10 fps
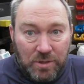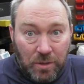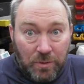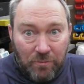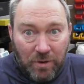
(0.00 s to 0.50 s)

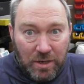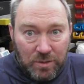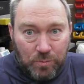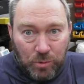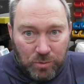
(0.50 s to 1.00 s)
So get ready
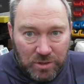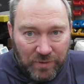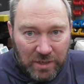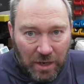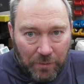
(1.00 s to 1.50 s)
to pause your
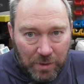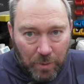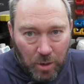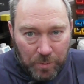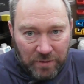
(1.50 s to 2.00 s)
video in a
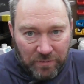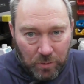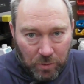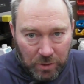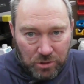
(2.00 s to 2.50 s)
moment if you
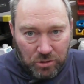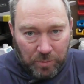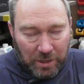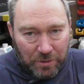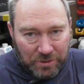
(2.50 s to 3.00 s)
want to
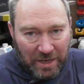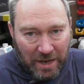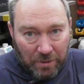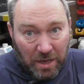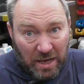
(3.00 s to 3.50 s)
scribble those down.